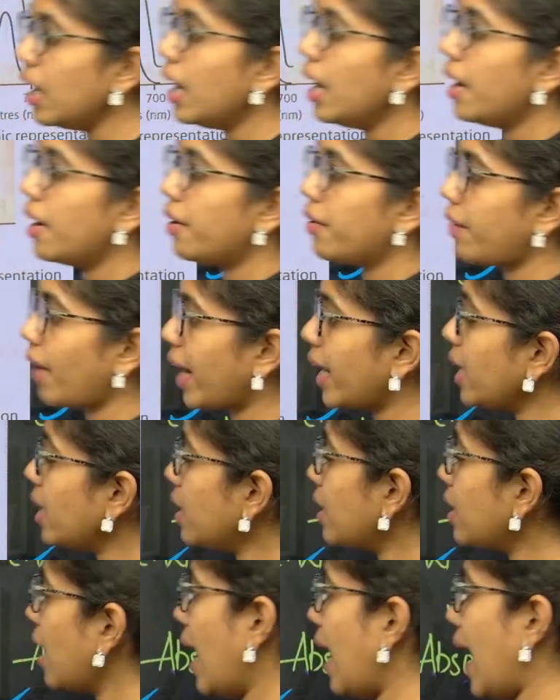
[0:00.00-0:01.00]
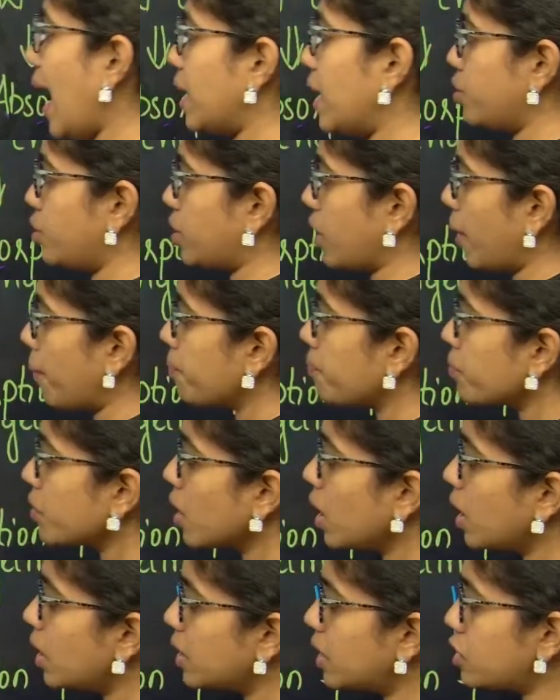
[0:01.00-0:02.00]
right answer.
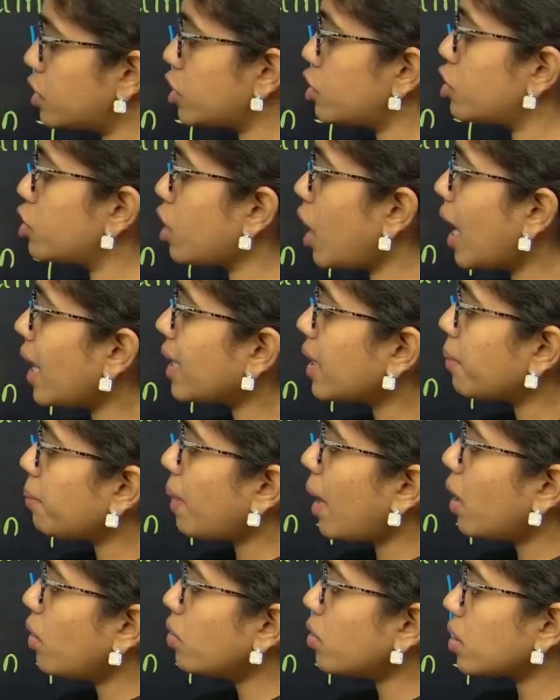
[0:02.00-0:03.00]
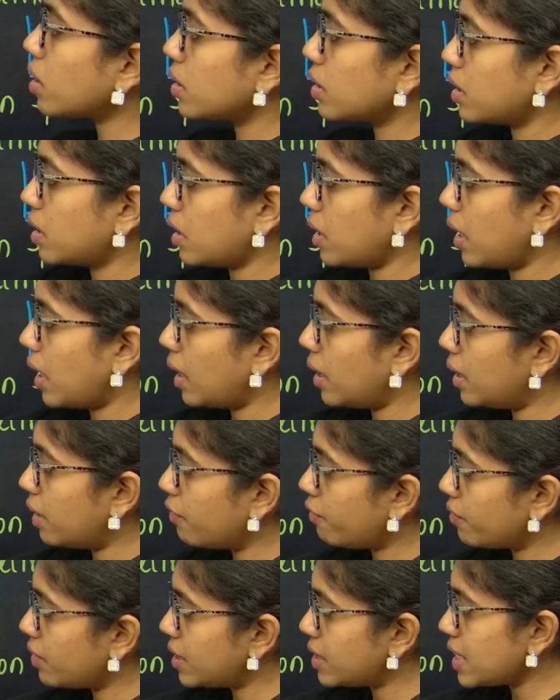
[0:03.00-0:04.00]
This is not about
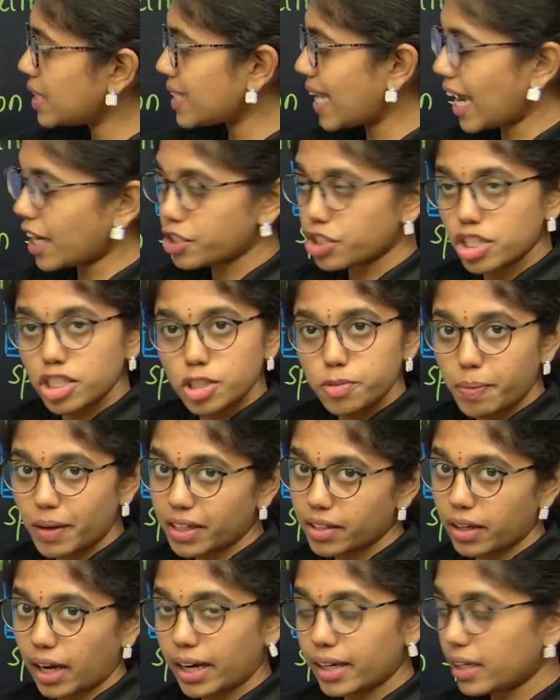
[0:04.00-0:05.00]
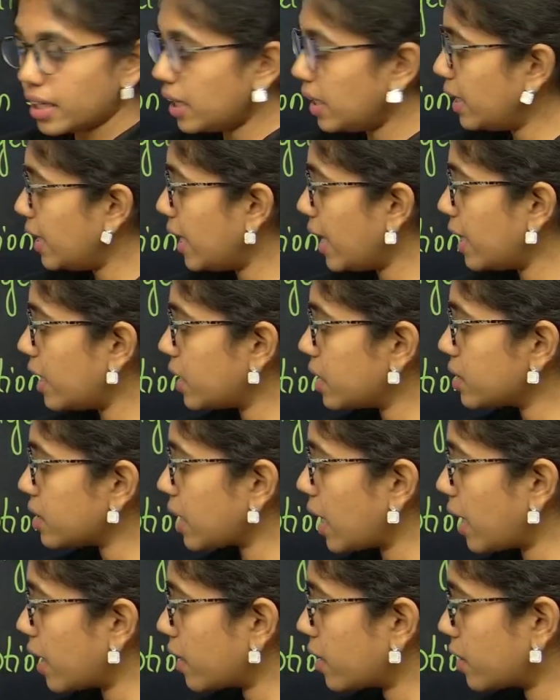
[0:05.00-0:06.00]
this is action spectra, till here it is
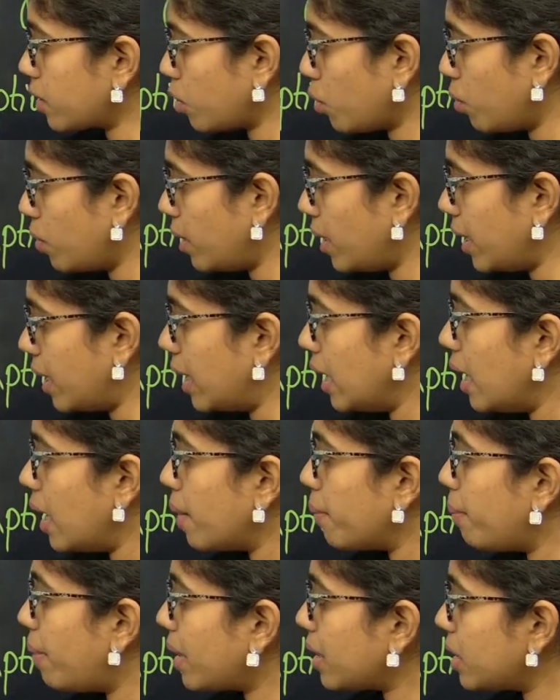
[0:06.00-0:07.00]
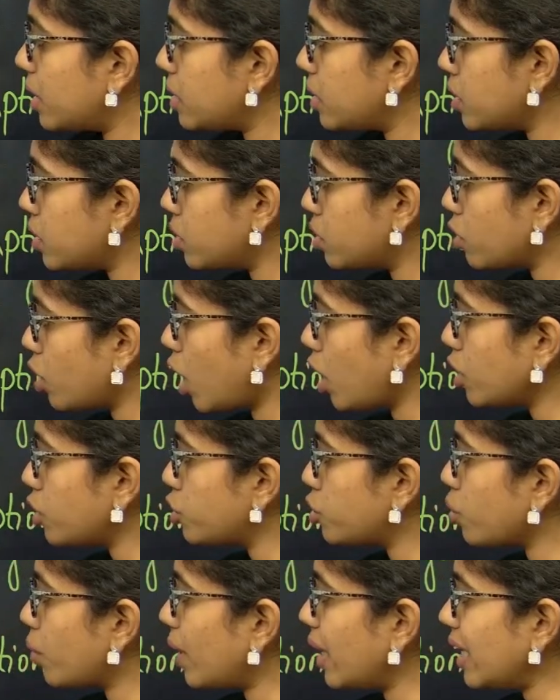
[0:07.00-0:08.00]
correct only, but this is not
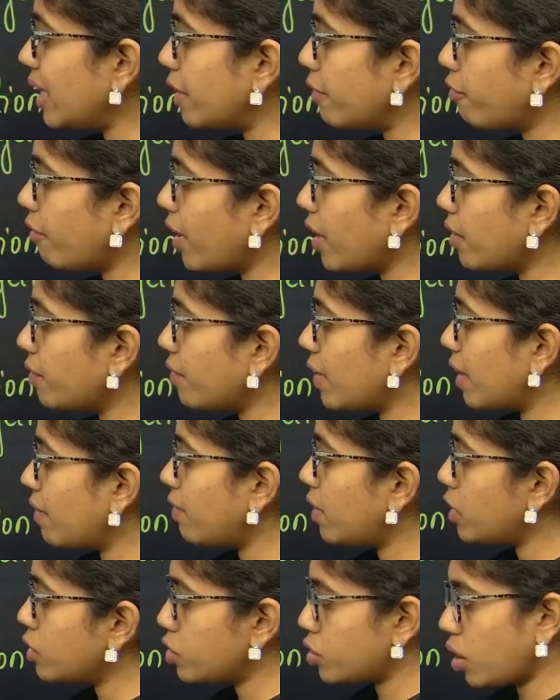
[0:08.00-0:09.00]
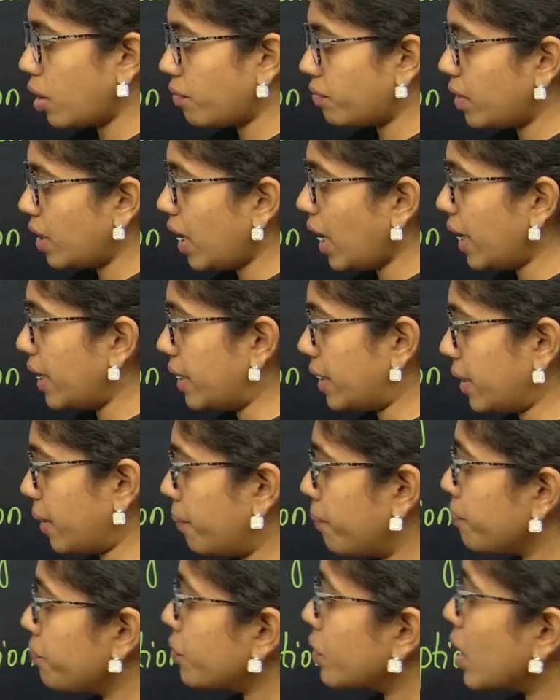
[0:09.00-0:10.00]
showing different wavelengths of the light.
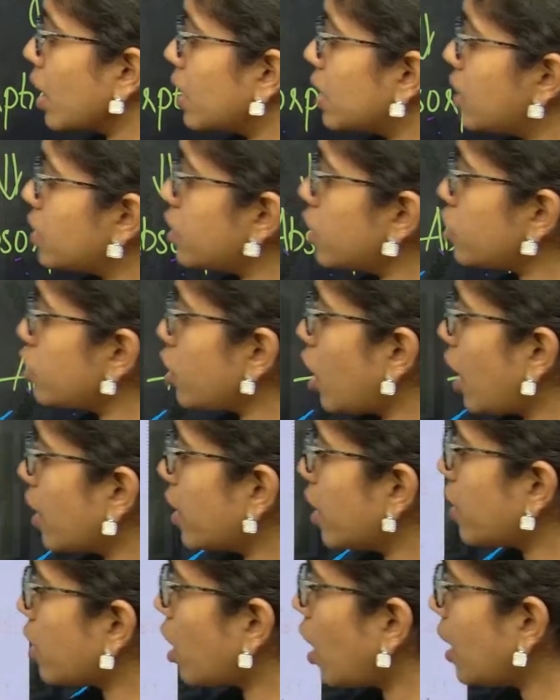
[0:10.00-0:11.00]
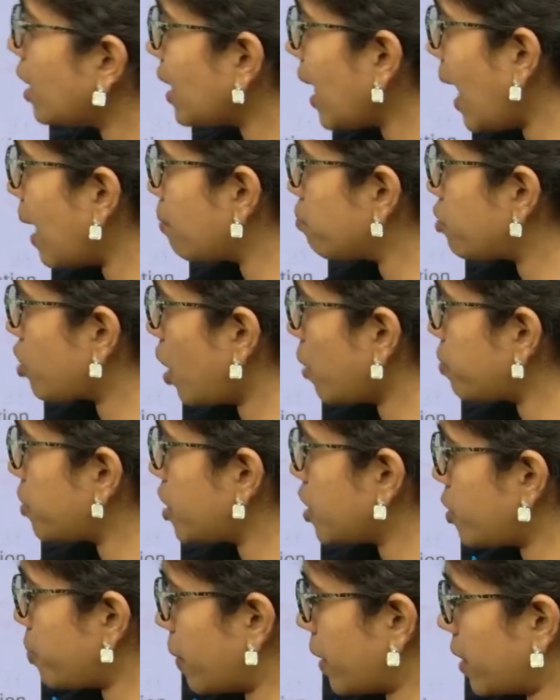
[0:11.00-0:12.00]
This is not at all the absorption
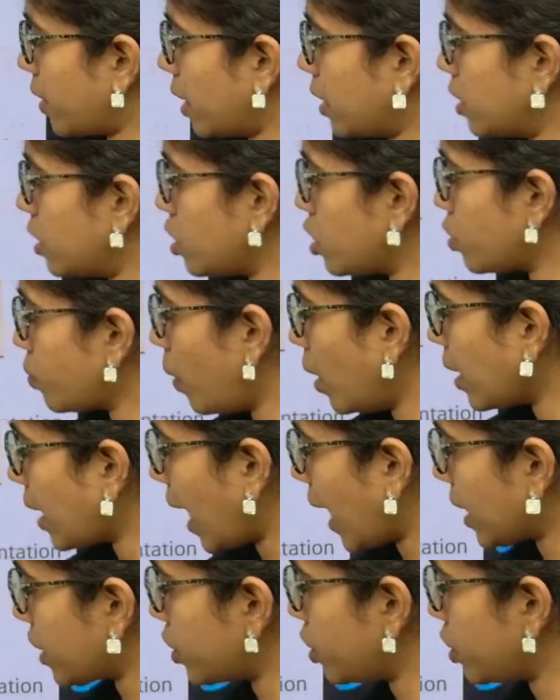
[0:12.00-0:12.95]
spectra, this is what? Action